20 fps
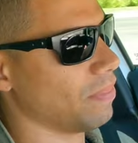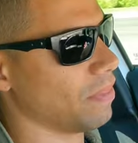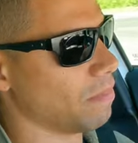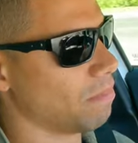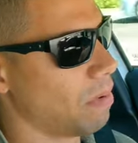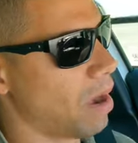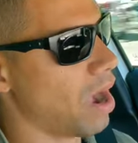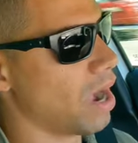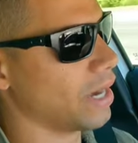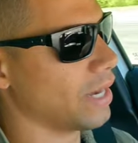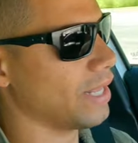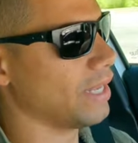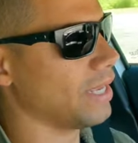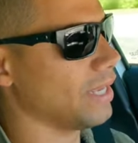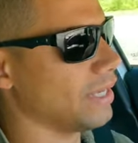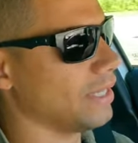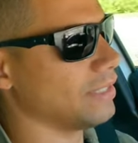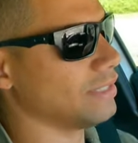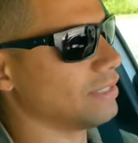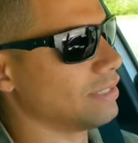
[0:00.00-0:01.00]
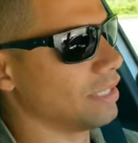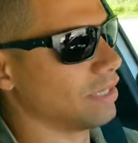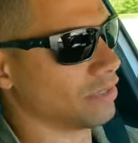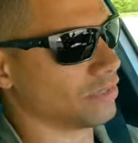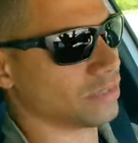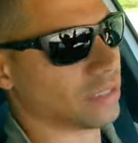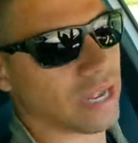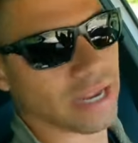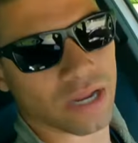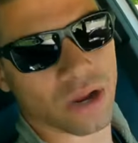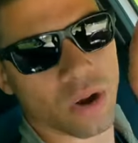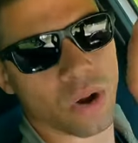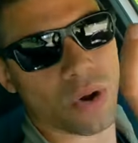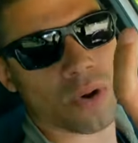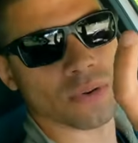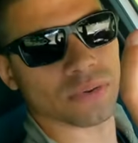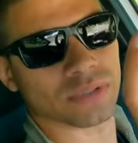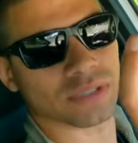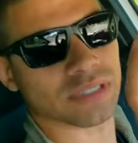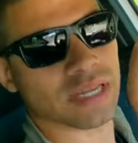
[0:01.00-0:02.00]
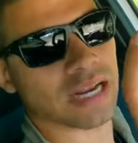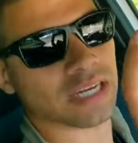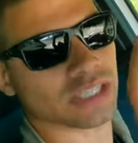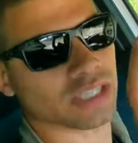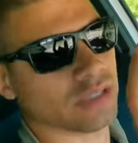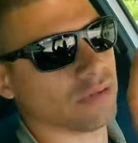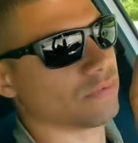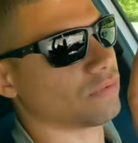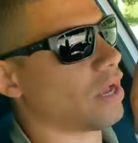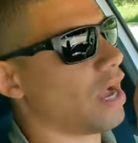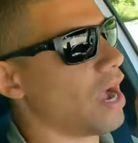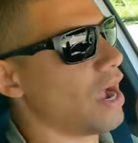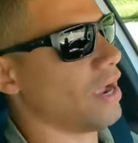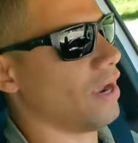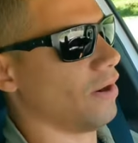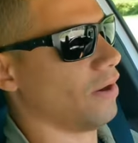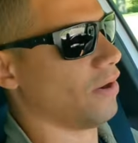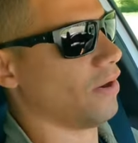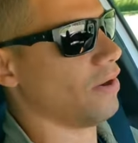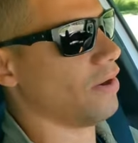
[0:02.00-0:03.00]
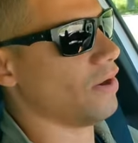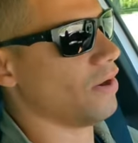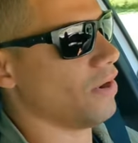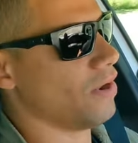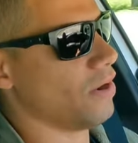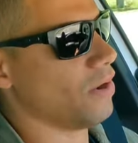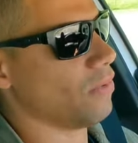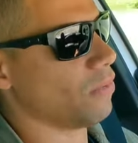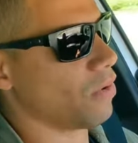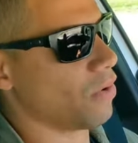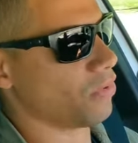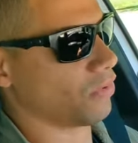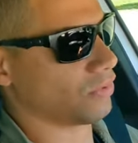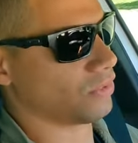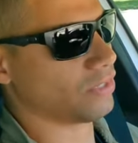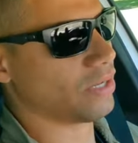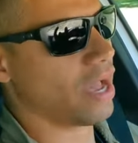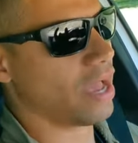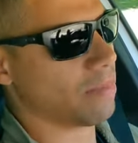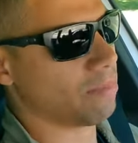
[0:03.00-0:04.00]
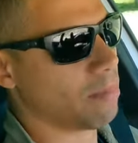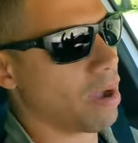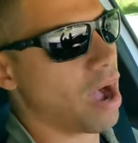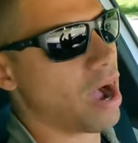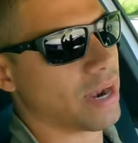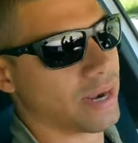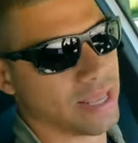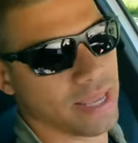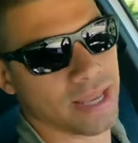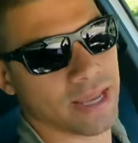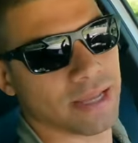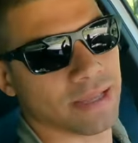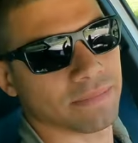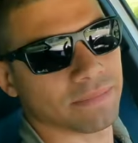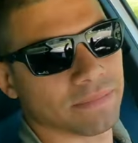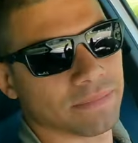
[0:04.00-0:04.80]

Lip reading: the body is, there's like a whole section of tire where there's not body,